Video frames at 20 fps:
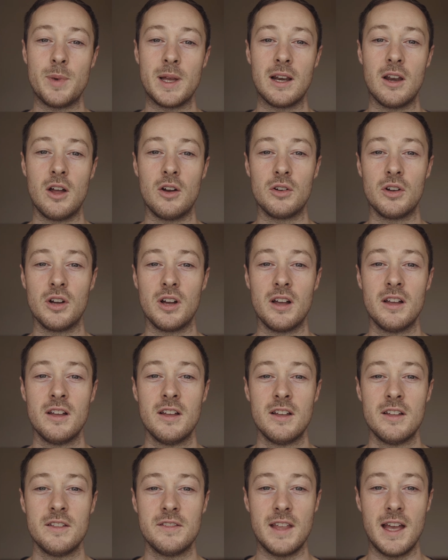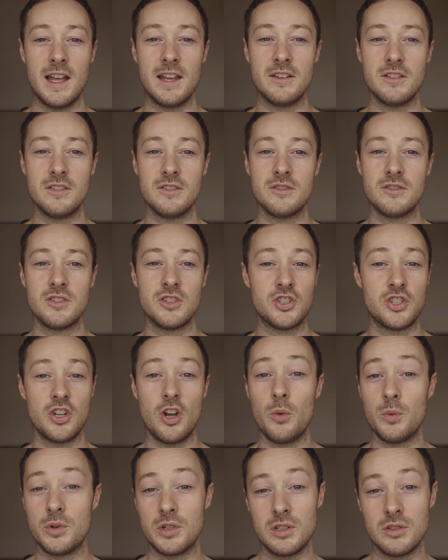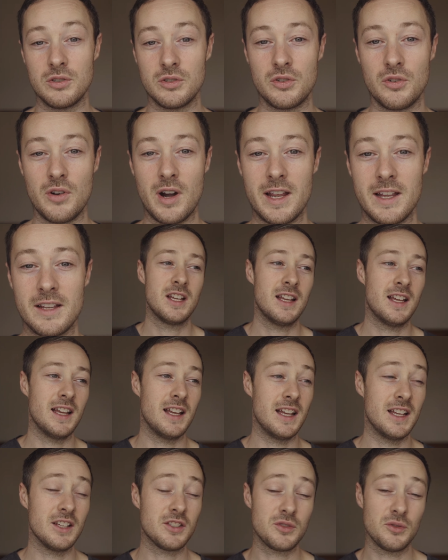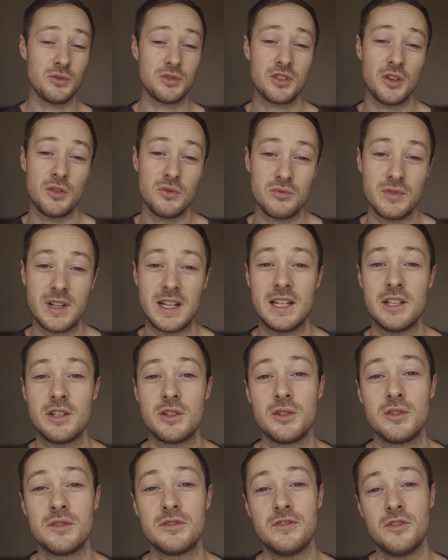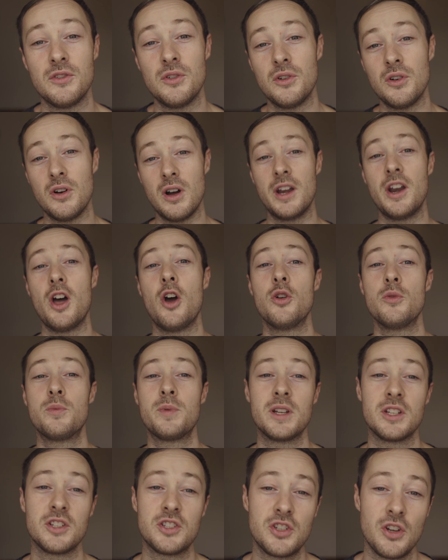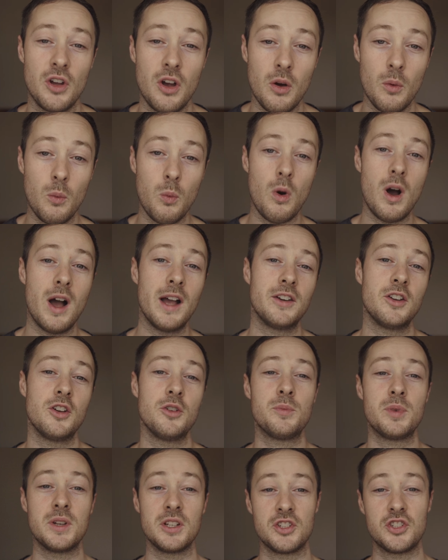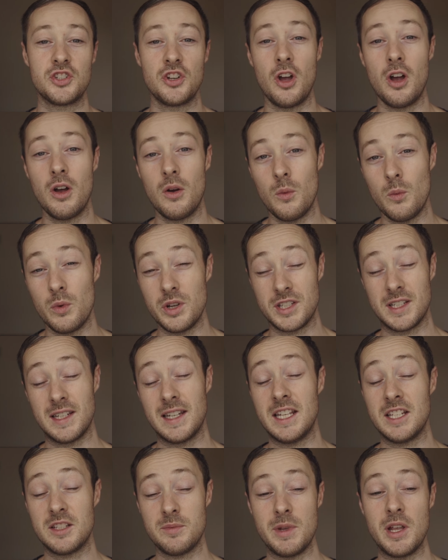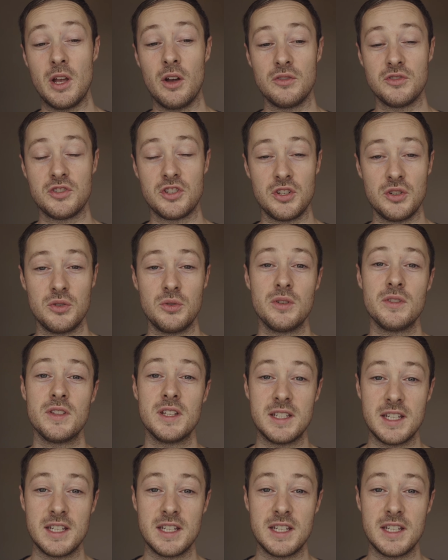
bit longer, then the shot would have looked great. It's also really good for an opening shot, a wide opening shot, which leads me on to the